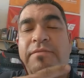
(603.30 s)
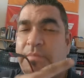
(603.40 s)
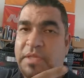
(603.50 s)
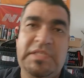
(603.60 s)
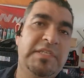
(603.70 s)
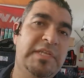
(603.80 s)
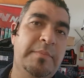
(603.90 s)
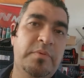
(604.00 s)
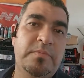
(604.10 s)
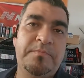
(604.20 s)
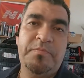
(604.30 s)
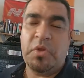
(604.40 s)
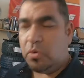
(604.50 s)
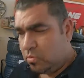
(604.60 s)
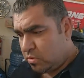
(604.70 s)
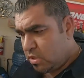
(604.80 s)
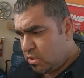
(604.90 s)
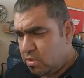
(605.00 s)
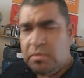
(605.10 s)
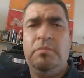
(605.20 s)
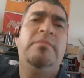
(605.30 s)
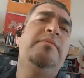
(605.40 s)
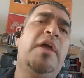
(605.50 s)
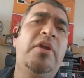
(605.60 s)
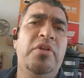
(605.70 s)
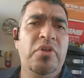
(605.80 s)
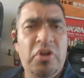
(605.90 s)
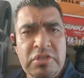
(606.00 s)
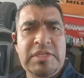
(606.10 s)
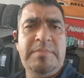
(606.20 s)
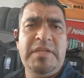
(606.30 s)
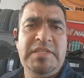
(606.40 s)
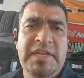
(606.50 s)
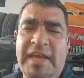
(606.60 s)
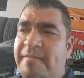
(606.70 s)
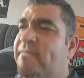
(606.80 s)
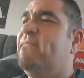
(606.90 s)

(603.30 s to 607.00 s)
from this example. Cool. There, you learned something today.